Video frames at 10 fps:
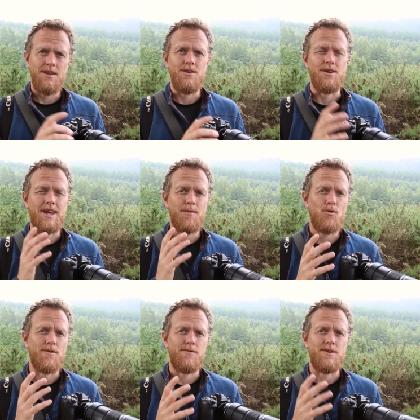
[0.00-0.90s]
you can get
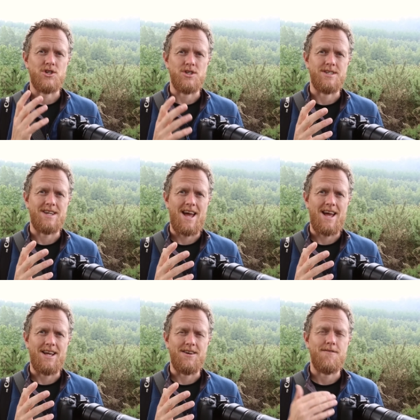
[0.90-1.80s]
more efficient
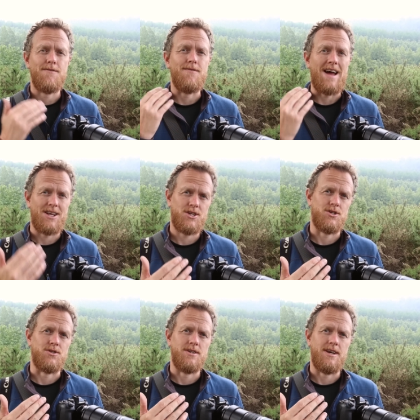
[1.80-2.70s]
and
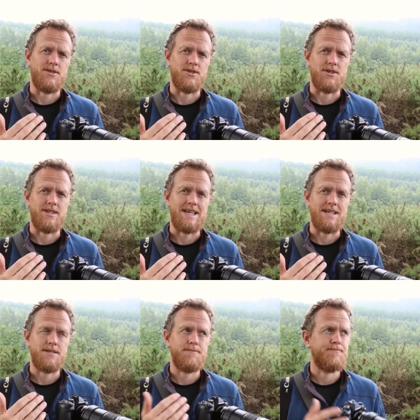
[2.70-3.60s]
faster at certain
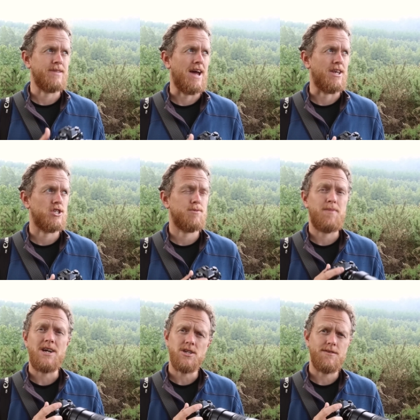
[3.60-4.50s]
things. And
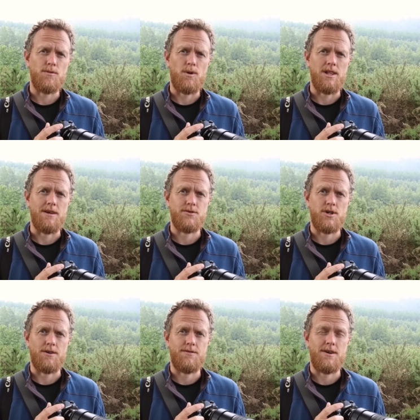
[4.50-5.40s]
especially for wildlife
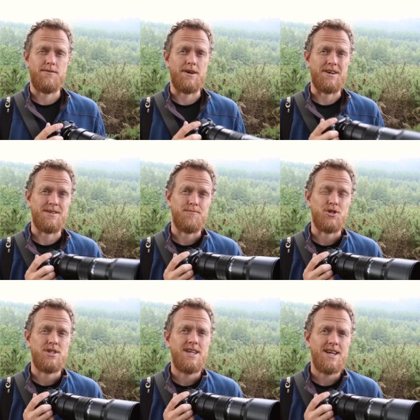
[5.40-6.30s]
photography, I find it is
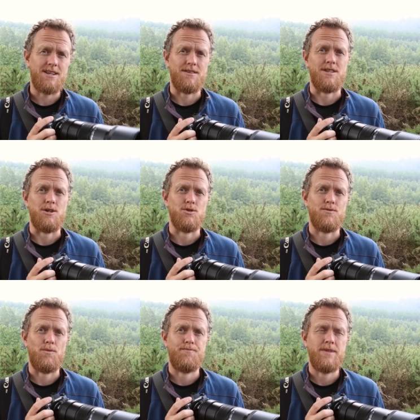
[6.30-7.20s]
particularly
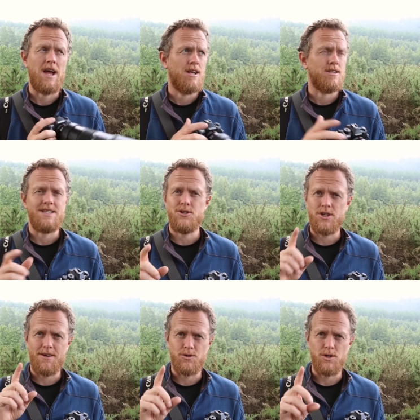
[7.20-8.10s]
useful. So let's
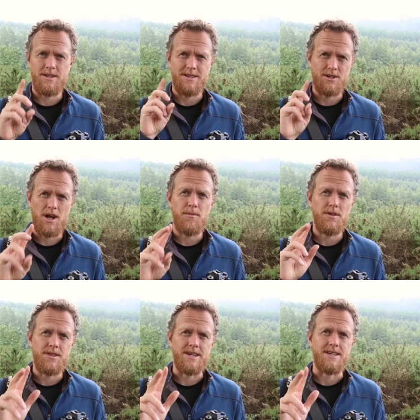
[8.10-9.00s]
just dive into it. There's a couple
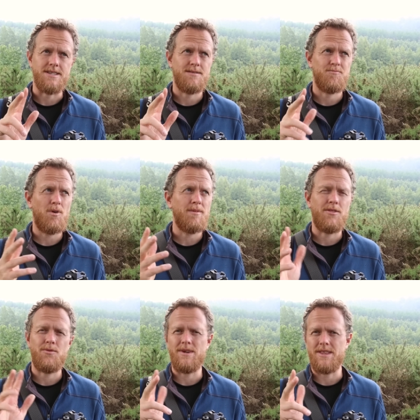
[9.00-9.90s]
of things, probably
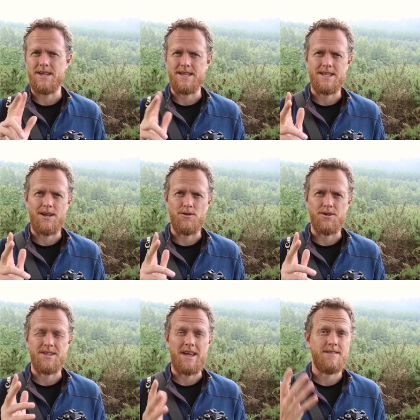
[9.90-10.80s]
3 things that I
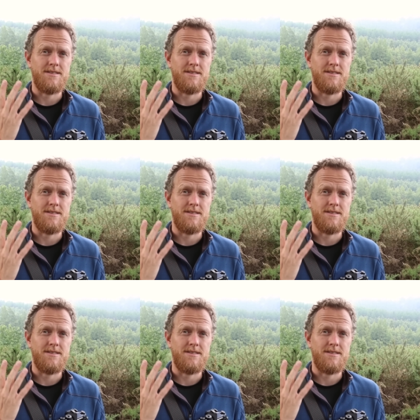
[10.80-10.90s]
noticed that